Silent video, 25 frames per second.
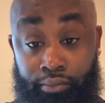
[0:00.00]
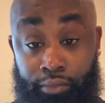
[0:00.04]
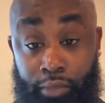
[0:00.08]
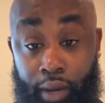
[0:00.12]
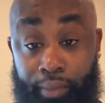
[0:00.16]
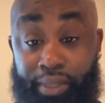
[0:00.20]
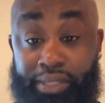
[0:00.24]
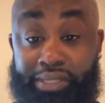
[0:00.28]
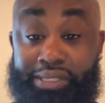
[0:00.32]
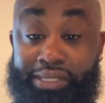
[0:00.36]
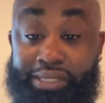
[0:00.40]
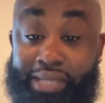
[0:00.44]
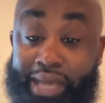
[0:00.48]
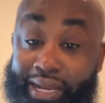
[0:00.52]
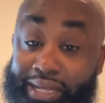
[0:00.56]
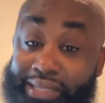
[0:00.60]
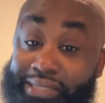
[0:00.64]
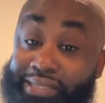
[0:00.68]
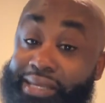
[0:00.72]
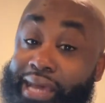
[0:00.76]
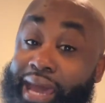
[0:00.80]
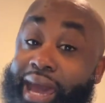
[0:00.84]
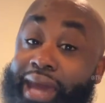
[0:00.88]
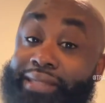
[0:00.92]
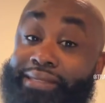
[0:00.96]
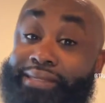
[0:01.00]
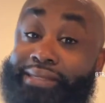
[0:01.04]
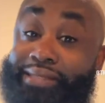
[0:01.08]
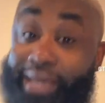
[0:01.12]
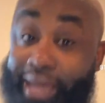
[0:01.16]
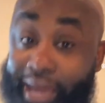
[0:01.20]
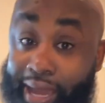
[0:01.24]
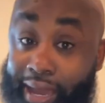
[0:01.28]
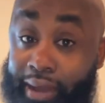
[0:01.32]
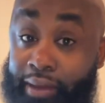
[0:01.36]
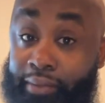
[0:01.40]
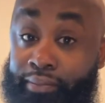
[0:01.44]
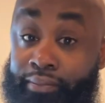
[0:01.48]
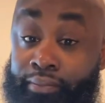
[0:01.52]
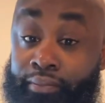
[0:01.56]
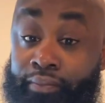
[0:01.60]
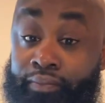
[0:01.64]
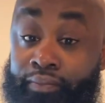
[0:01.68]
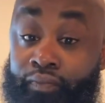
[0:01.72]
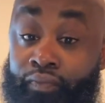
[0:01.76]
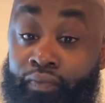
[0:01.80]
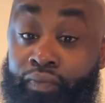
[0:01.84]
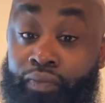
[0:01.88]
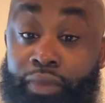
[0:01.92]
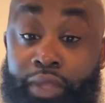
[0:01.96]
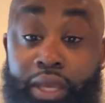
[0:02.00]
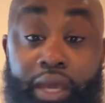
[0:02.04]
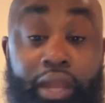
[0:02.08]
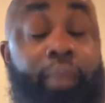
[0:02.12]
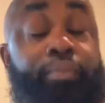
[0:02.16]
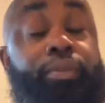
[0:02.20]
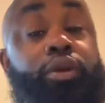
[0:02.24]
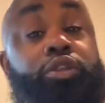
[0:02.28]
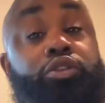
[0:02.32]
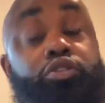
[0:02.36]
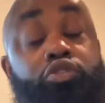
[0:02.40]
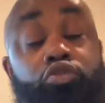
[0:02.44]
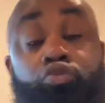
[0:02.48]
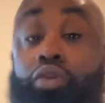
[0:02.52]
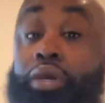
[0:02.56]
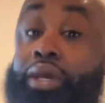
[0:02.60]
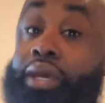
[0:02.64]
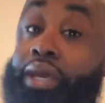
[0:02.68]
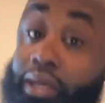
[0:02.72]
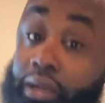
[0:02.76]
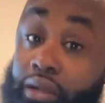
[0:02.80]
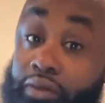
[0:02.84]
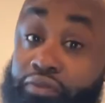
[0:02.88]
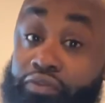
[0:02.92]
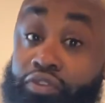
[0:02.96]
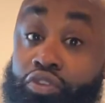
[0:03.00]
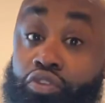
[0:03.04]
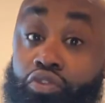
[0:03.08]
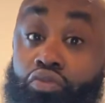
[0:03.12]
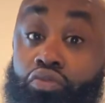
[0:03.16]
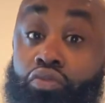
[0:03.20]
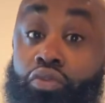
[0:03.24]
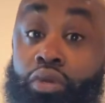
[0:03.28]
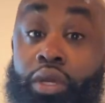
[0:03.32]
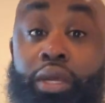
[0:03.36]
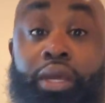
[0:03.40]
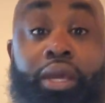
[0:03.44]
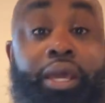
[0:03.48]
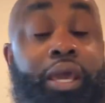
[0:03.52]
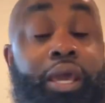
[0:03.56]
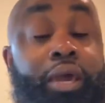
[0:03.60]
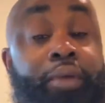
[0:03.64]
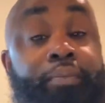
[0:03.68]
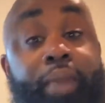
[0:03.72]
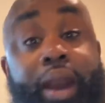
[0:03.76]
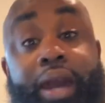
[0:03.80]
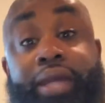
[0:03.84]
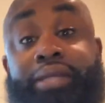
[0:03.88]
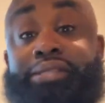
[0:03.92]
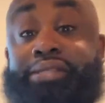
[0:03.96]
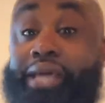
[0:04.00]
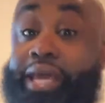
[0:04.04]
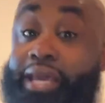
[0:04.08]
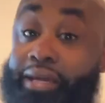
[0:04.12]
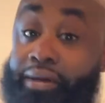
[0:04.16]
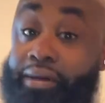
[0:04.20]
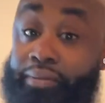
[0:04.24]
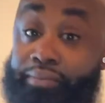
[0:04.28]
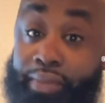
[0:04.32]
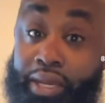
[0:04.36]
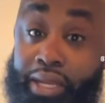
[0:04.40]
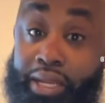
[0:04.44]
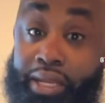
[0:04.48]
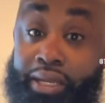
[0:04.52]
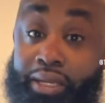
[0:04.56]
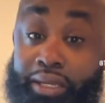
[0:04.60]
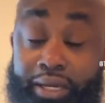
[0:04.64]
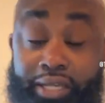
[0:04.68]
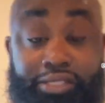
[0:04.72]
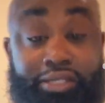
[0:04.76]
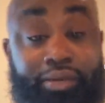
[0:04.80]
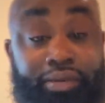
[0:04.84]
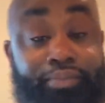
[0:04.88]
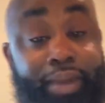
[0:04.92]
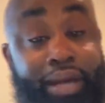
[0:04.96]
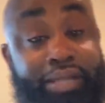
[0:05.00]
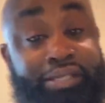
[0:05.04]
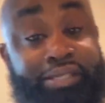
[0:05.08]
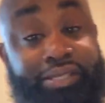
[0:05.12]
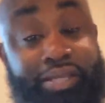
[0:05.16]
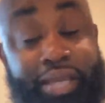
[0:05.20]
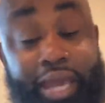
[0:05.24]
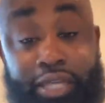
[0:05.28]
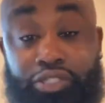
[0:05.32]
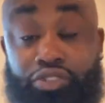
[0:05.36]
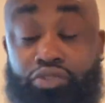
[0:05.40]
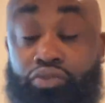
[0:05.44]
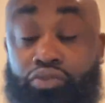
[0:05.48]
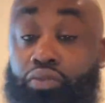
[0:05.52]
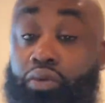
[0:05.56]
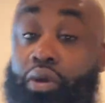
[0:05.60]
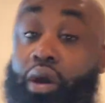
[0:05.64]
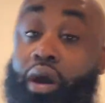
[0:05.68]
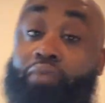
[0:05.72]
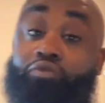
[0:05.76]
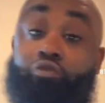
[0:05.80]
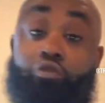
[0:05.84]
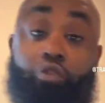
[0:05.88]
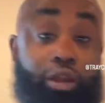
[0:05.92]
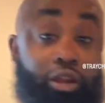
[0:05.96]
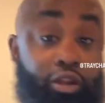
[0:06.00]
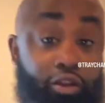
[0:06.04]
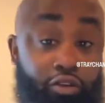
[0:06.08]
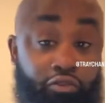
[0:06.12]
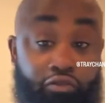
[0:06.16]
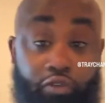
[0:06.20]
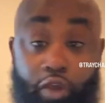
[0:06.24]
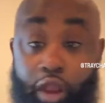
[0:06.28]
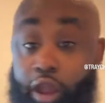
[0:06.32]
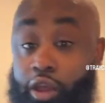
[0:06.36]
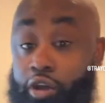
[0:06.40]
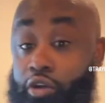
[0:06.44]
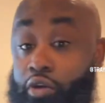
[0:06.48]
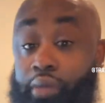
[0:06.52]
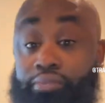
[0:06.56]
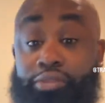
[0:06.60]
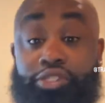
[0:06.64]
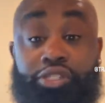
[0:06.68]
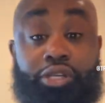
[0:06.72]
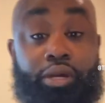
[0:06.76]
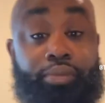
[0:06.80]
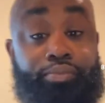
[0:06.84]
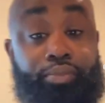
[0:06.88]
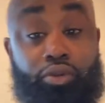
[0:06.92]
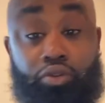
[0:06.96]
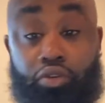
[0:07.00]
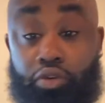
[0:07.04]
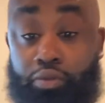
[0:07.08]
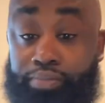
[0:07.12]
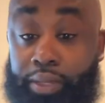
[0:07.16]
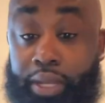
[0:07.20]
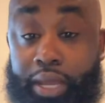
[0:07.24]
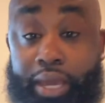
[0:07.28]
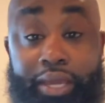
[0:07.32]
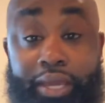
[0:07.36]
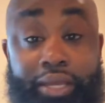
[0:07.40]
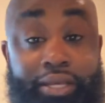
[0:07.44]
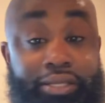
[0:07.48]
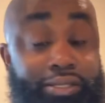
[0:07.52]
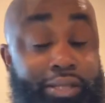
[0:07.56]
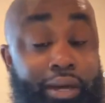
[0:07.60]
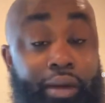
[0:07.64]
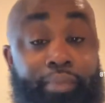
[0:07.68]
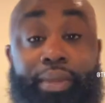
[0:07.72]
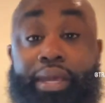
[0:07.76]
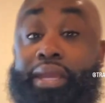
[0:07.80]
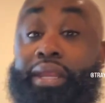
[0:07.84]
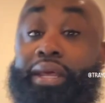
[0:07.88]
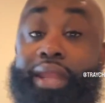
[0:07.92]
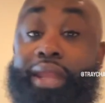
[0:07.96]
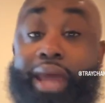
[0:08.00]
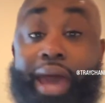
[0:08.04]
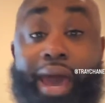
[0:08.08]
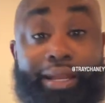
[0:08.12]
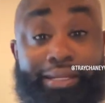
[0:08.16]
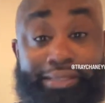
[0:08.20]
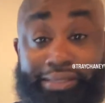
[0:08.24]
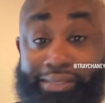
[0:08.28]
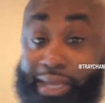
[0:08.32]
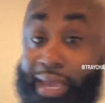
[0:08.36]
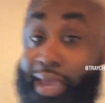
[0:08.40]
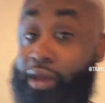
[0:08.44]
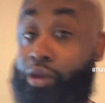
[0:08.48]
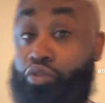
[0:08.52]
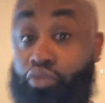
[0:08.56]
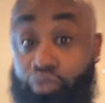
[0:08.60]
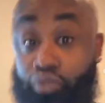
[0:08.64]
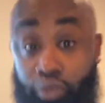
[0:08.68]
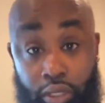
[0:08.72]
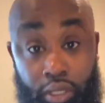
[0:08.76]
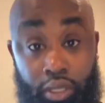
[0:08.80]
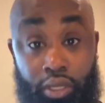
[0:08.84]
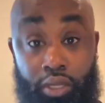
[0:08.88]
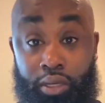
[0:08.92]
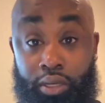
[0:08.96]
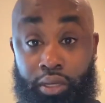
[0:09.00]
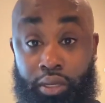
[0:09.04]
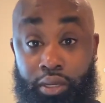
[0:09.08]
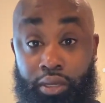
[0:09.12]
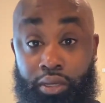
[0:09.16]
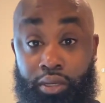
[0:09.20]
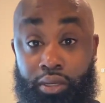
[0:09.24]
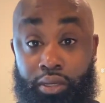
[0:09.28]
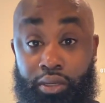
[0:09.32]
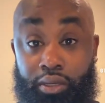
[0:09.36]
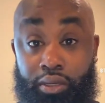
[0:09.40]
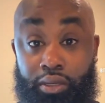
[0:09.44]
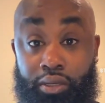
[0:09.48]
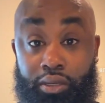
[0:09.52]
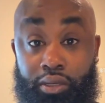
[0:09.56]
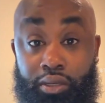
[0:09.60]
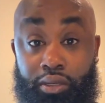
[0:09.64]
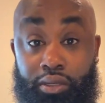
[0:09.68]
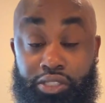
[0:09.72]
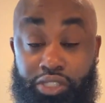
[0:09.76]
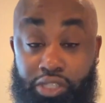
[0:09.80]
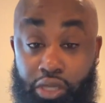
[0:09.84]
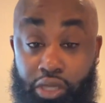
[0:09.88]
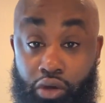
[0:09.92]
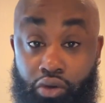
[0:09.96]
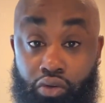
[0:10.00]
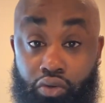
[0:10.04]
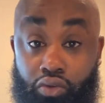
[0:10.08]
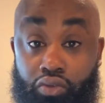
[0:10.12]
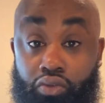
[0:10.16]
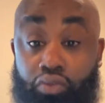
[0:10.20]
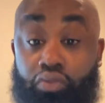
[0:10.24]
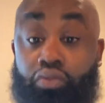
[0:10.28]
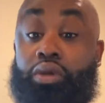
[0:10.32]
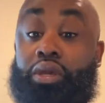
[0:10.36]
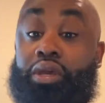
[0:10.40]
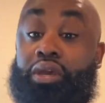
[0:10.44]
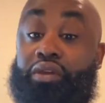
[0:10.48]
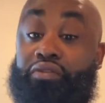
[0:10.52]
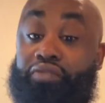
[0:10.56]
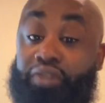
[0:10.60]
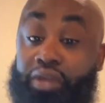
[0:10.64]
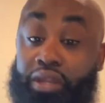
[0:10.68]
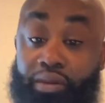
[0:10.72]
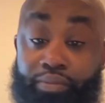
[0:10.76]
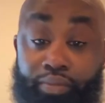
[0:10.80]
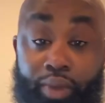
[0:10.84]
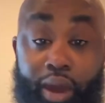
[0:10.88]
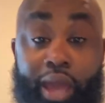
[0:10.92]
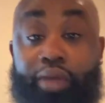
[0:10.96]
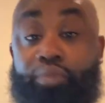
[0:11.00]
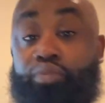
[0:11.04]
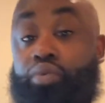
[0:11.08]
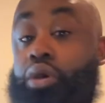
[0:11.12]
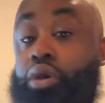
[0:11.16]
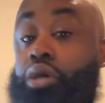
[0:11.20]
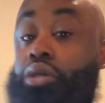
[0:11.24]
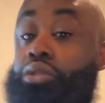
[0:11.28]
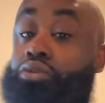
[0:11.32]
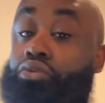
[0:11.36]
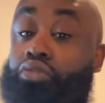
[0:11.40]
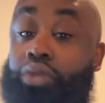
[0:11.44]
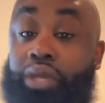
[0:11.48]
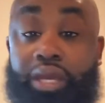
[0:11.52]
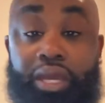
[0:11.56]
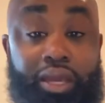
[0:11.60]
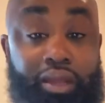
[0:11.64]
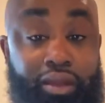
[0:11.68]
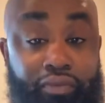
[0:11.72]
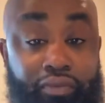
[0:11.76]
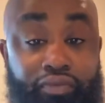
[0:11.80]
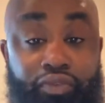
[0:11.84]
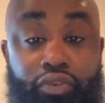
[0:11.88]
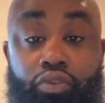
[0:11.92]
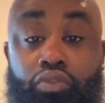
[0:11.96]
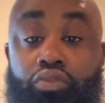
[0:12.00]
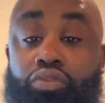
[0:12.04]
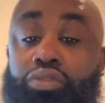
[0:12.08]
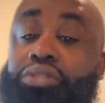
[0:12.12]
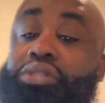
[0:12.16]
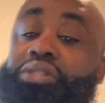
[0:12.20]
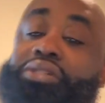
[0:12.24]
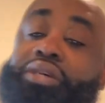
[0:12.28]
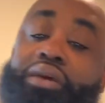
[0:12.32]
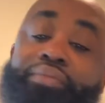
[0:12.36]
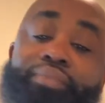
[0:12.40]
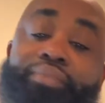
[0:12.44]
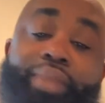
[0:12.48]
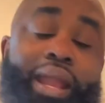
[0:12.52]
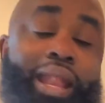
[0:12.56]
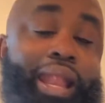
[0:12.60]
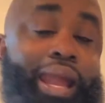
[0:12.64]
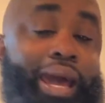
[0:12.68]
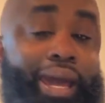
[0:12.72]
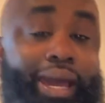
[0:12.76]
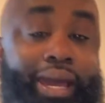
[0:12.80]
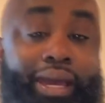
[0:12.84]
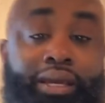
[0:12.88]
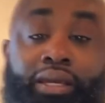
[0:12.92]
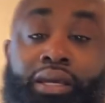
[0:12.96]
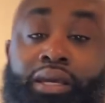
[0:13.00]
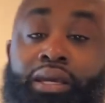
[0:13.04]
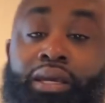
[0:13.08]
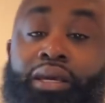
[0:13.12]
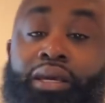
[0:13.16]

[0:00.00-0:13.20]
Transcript: I'm going to set aside time, and I'm going to do the interview. It might take a minute because of my schedule. I'm running around. I'm jumping on planes. I'm in and out of town. So if anybody want to do the interviews, just hit my line.